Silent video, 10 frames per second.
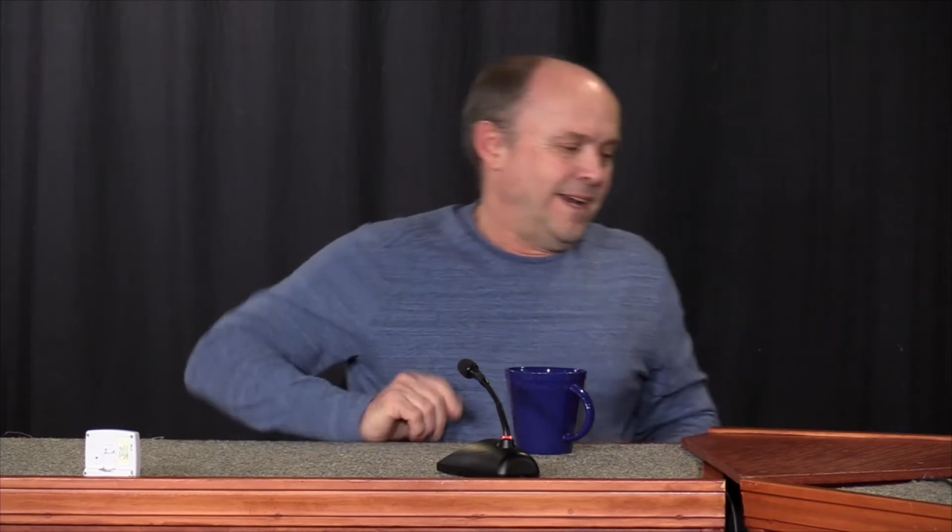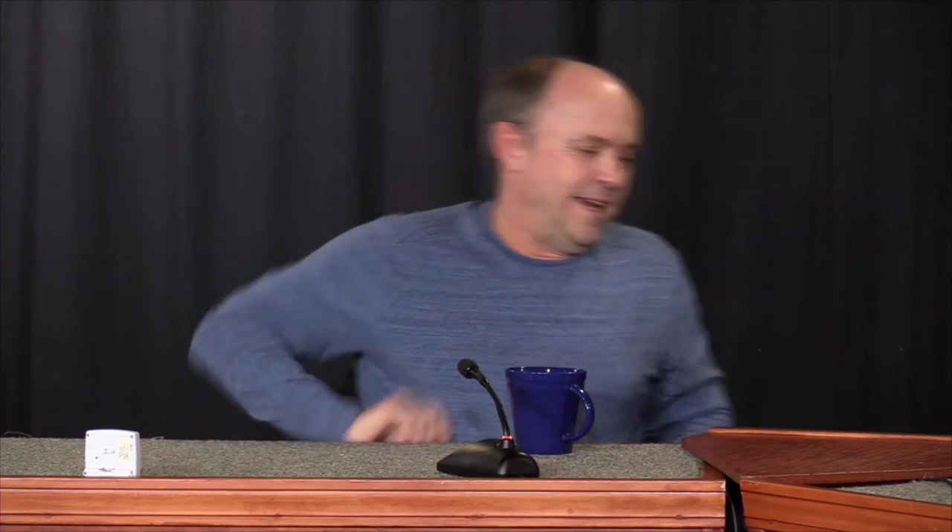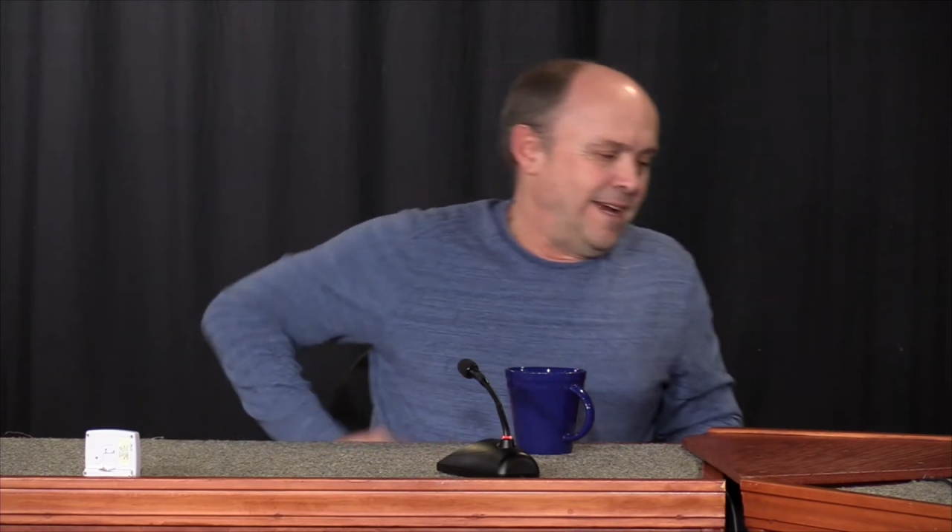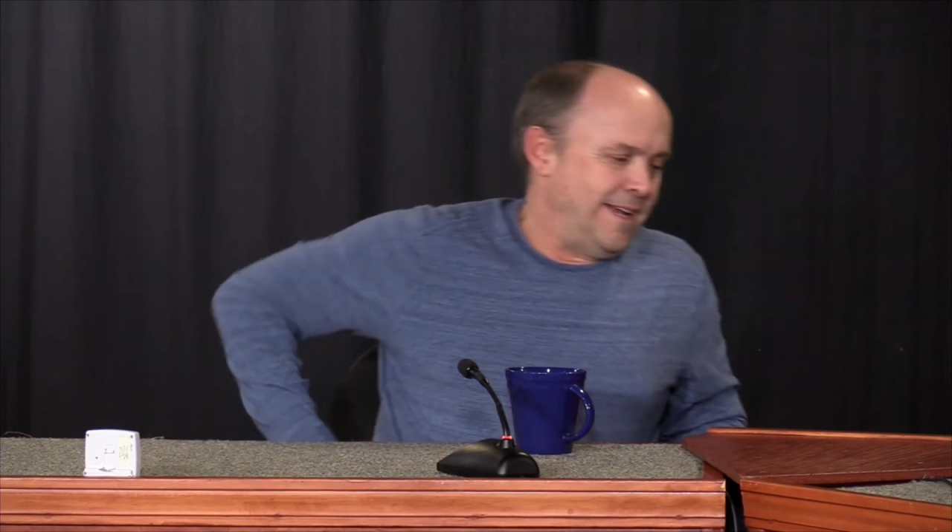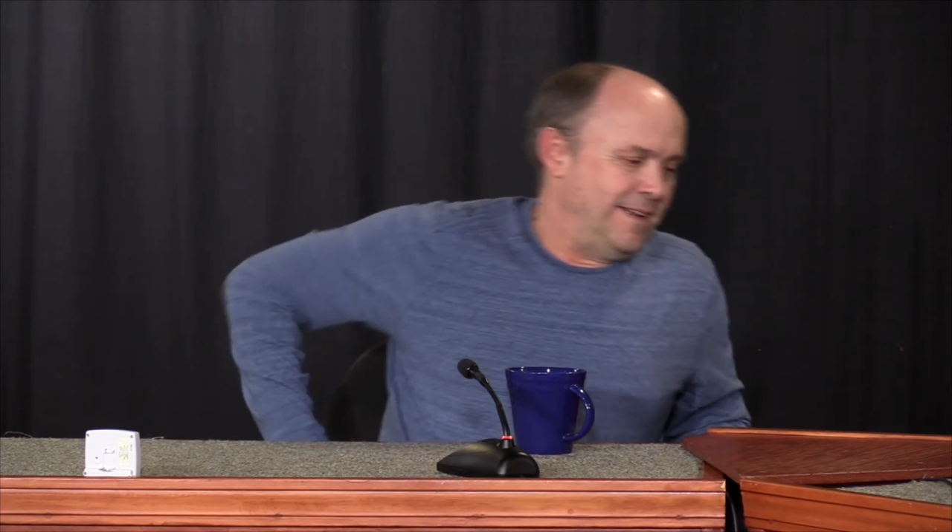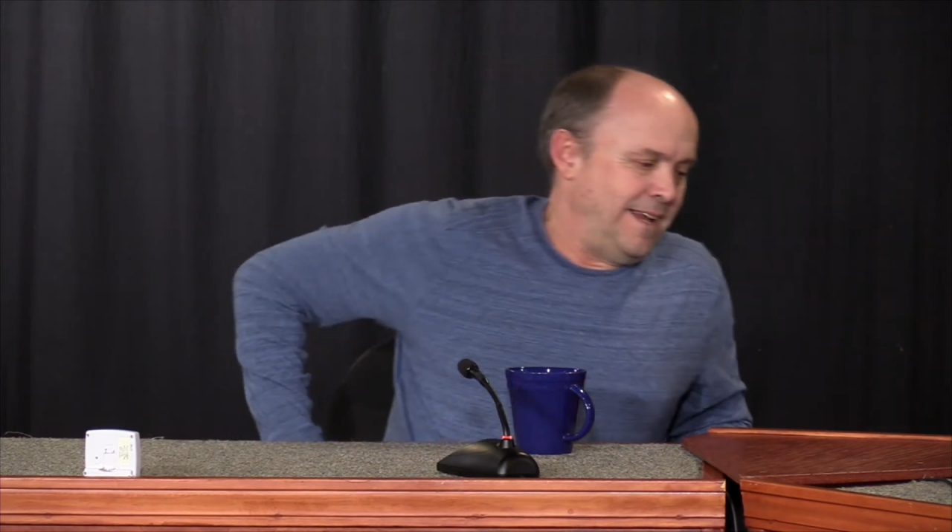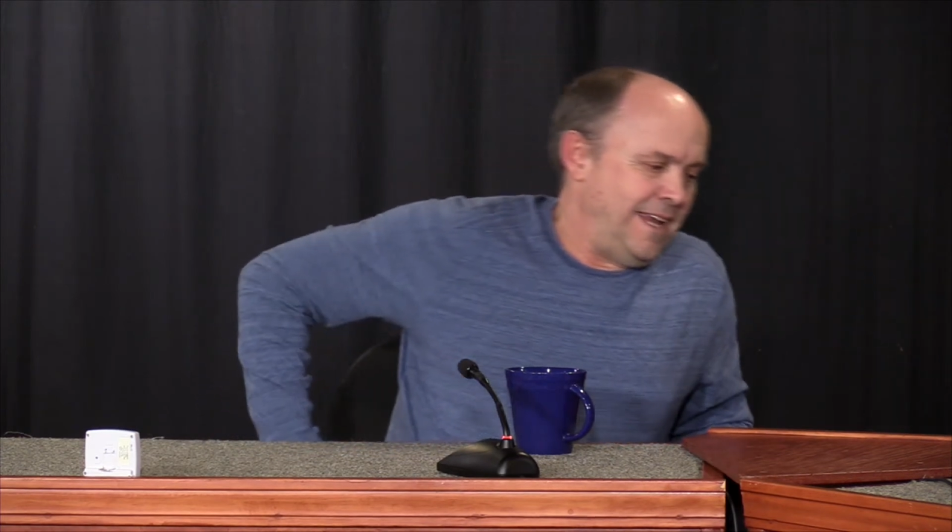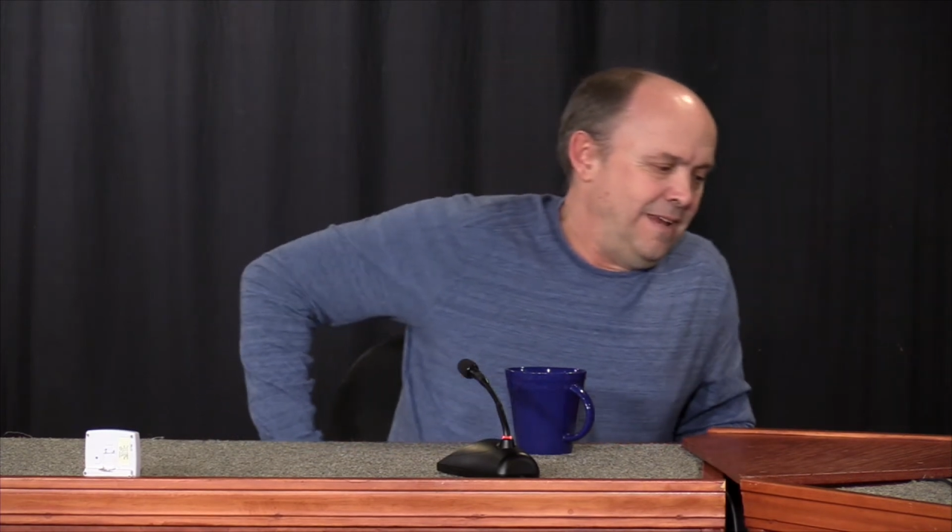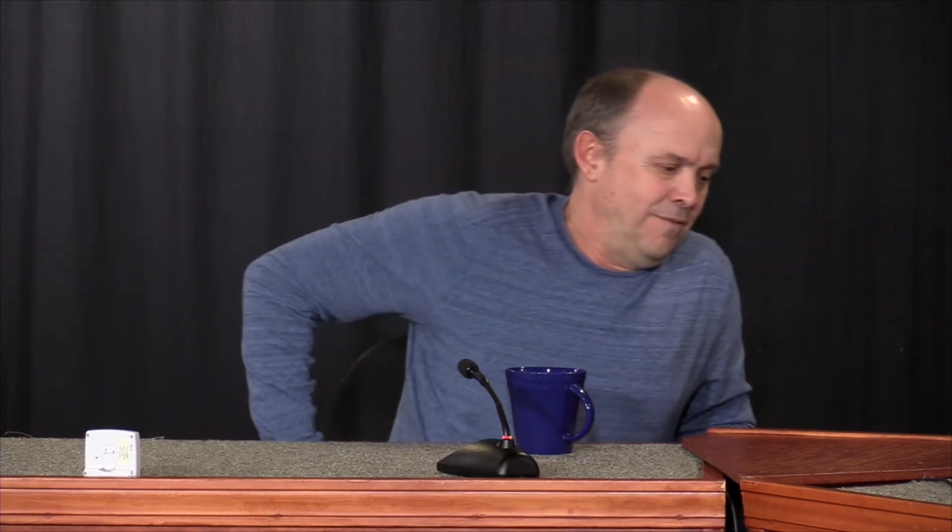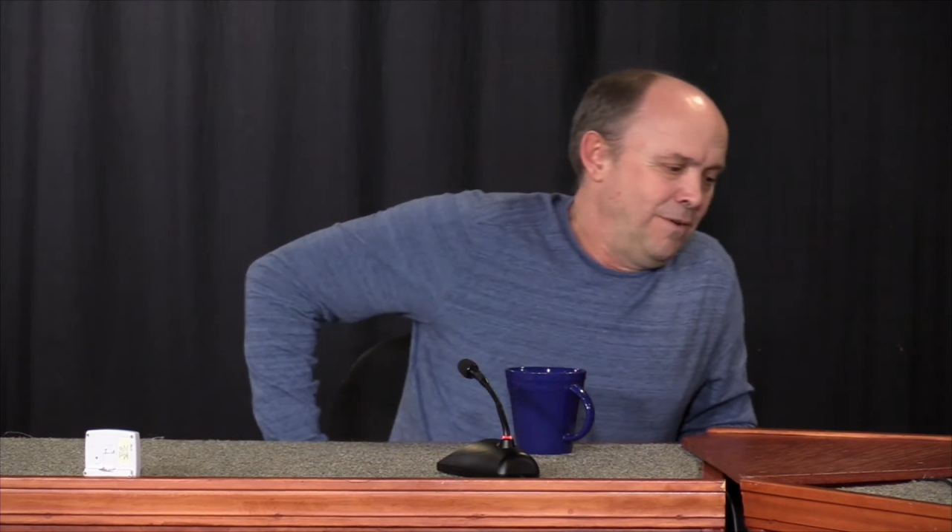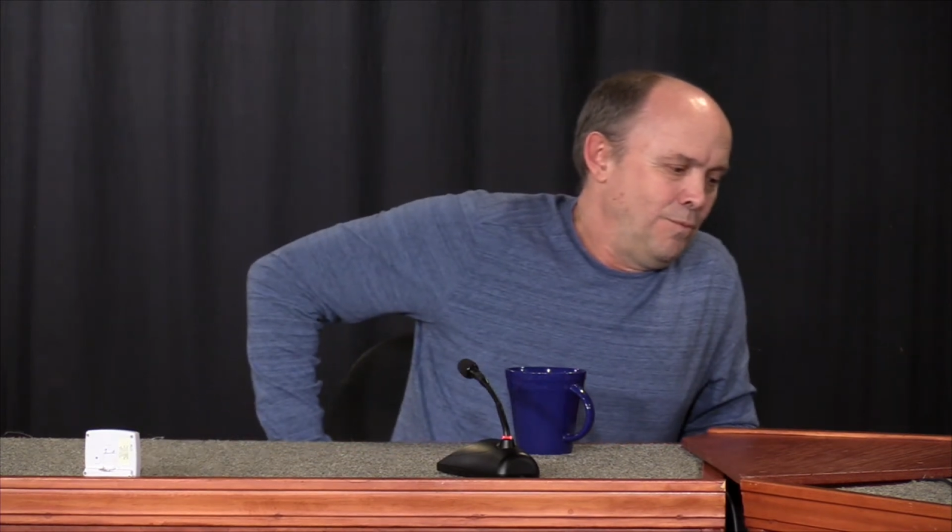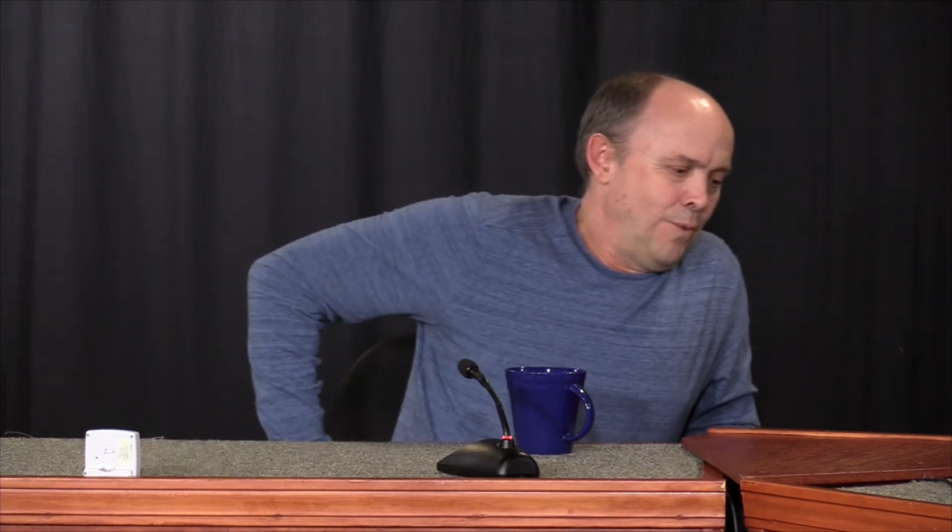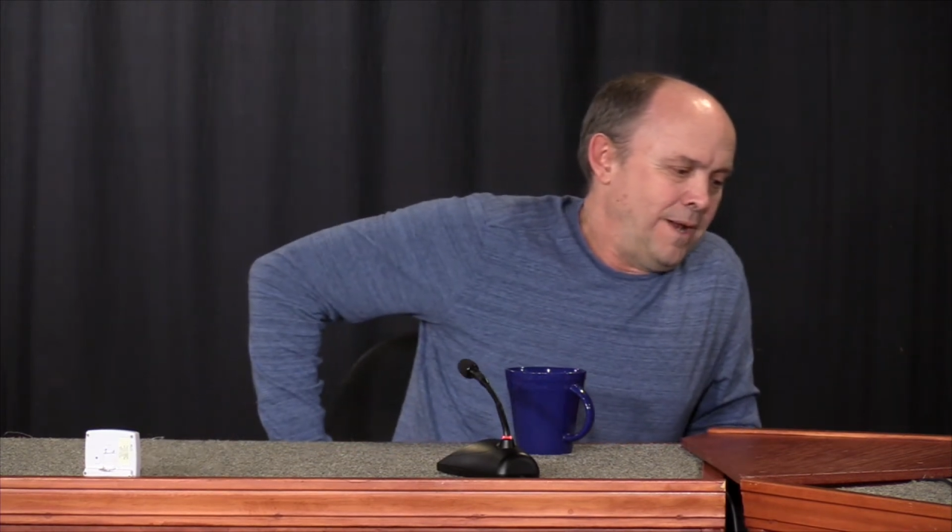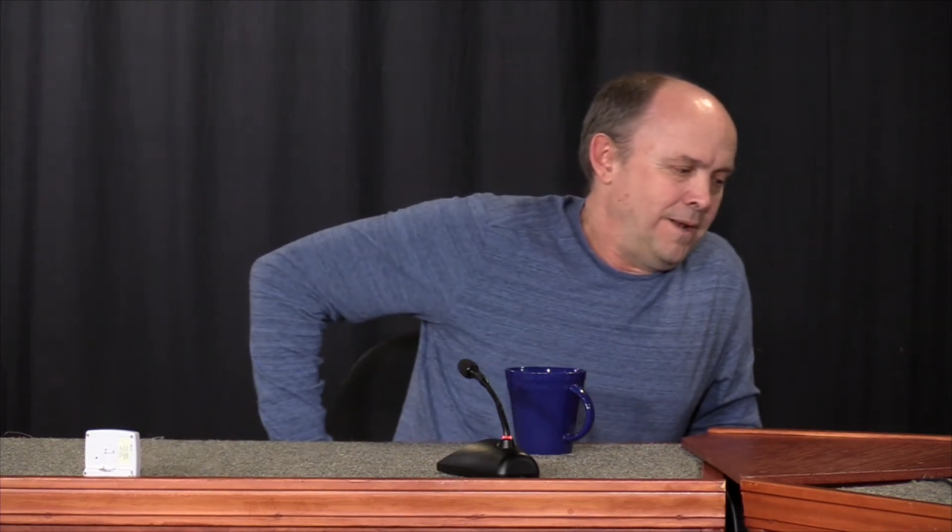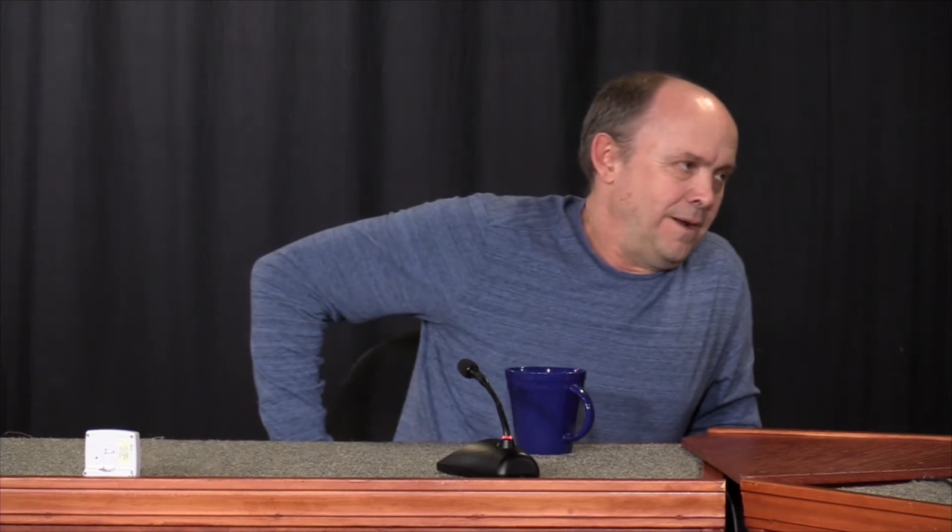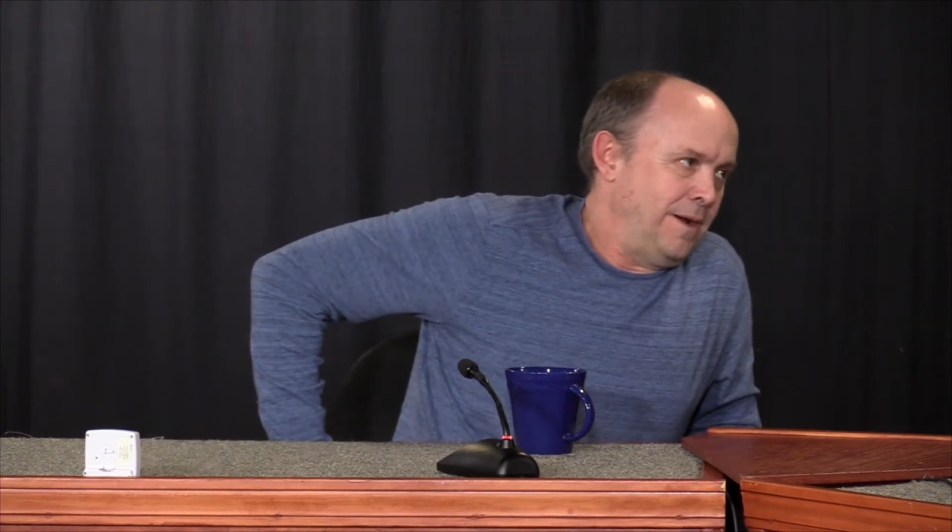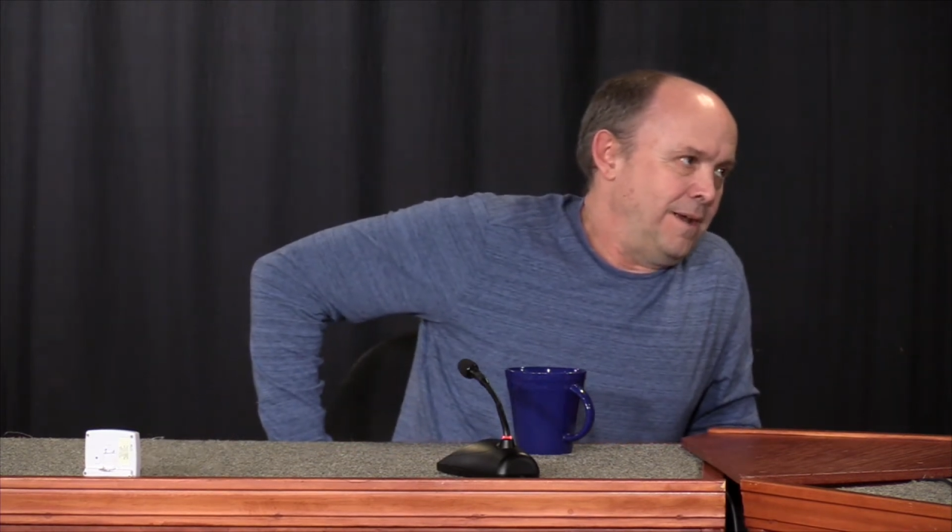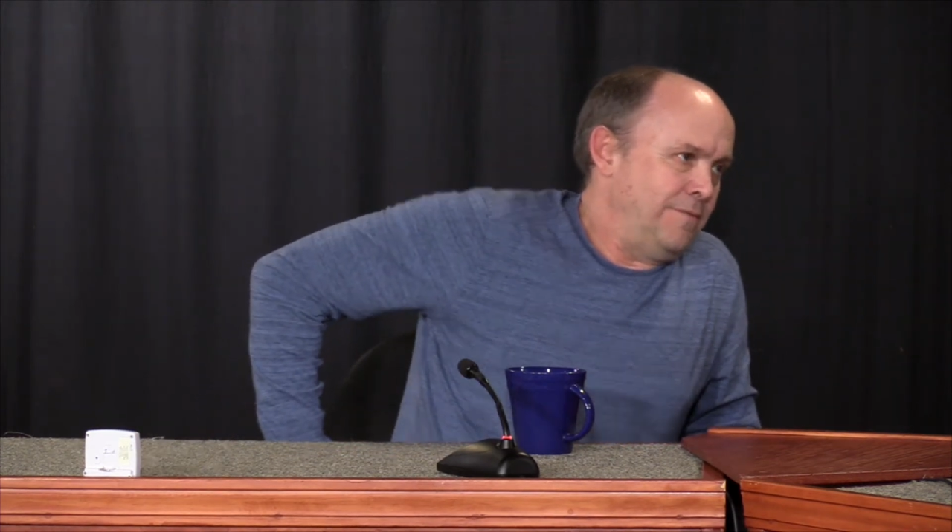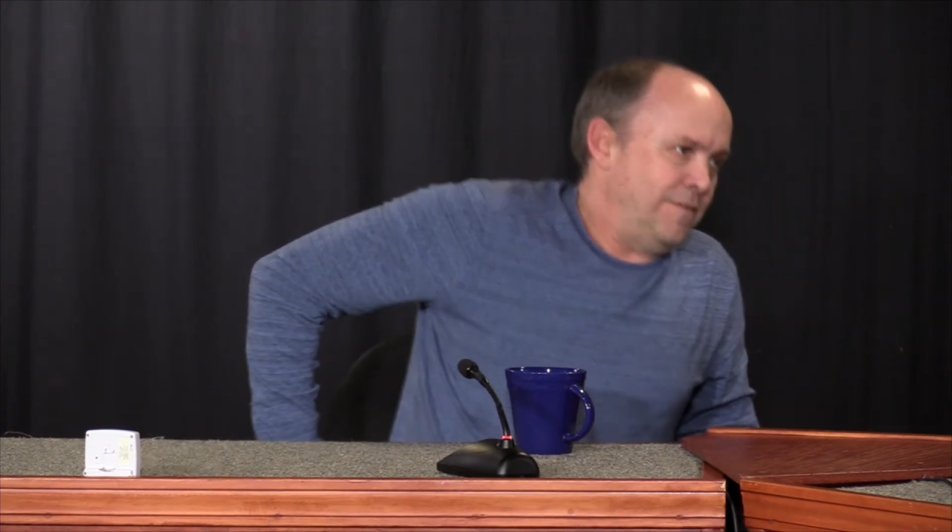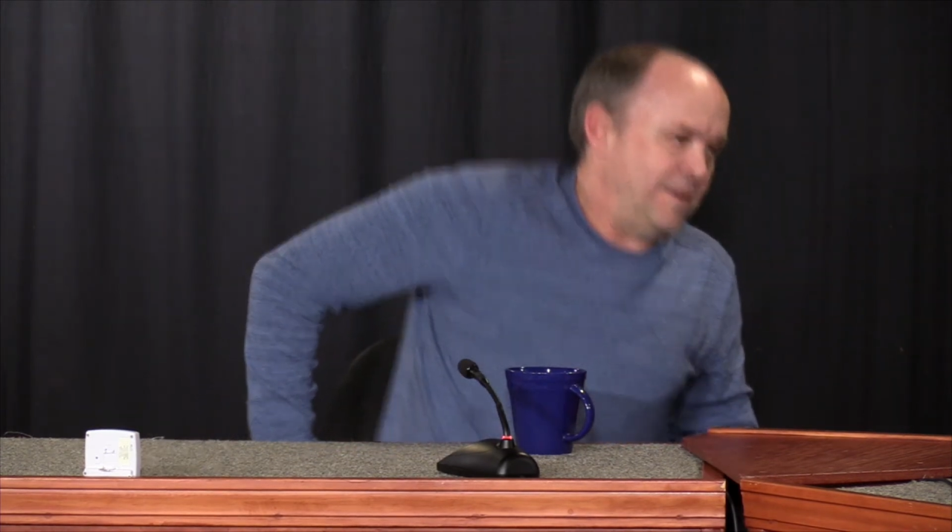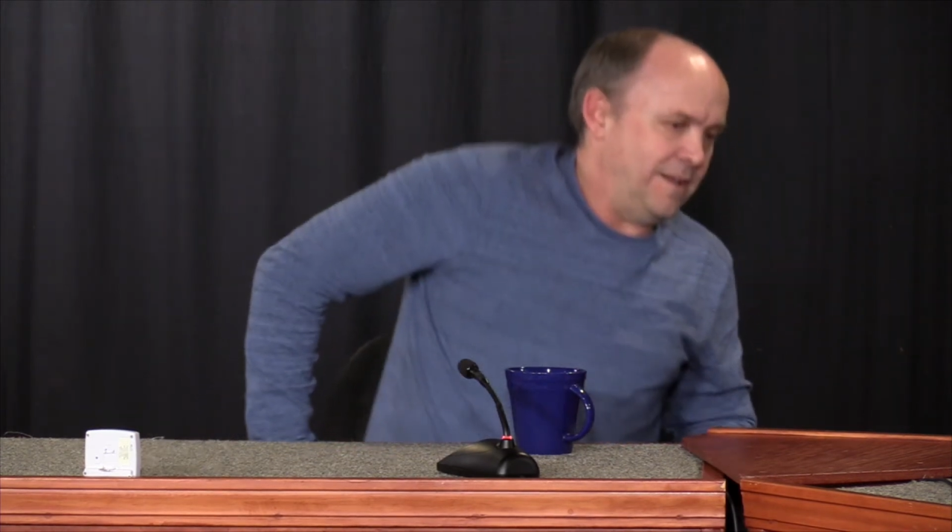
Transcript: and even when I've